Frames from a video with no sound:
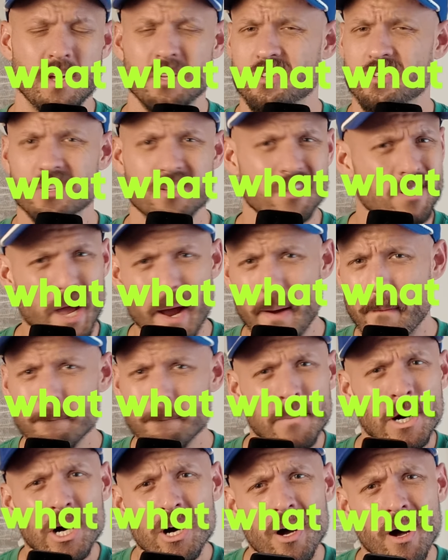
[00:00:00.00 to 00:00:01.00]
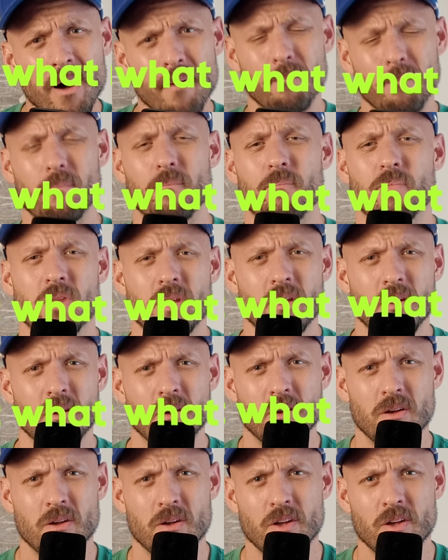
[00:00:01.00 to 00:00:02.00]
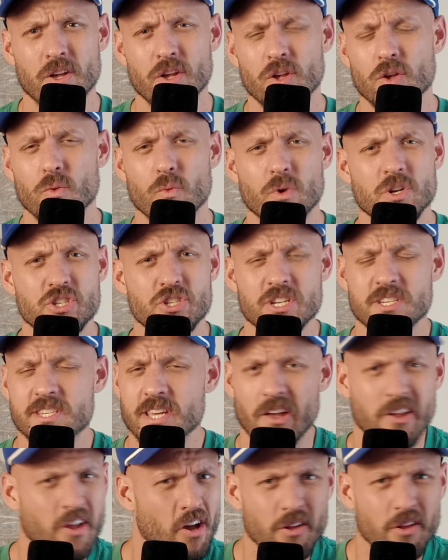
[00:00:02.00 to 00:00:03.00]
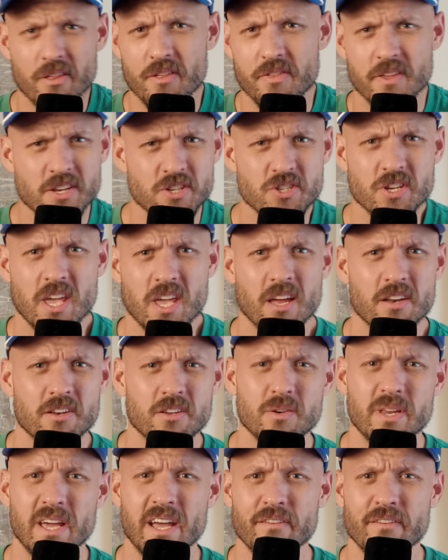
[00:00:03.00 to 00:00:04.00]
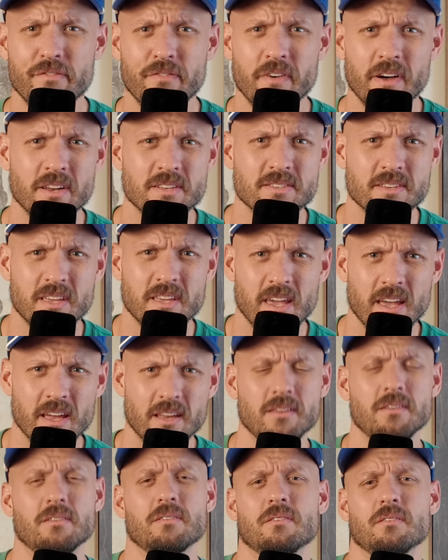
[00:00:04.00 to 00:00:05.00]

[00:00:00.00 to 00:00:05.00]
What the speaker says: Just like mom, when she'd tell you all the things you can't do to have fun as a kid.